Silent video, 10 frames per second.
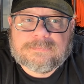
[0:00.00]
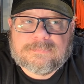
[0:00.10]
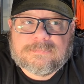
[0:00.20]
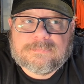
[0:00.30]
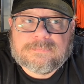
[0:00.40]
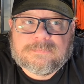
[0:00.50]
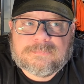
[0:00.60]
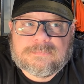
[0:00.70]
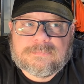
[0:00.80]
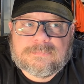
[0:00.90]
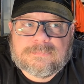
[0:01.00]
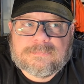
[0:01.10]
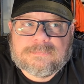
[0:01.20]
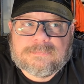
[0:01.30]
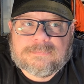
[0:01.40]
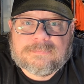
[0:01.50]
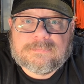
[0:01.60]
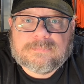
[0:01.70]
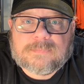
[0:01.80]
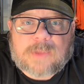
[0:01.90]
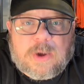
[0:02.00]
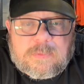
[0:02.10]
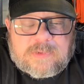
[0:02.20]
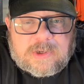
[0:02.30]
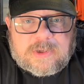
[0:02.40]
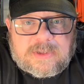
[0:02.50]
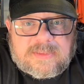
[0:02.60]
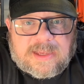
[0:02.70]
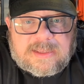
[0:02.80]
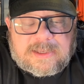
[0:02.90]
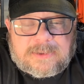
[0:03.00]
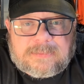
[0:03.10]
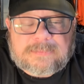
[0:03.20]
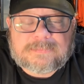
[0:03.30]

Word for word: Hello, this is Steve. How are you doing today? Oh, very good. Thank you.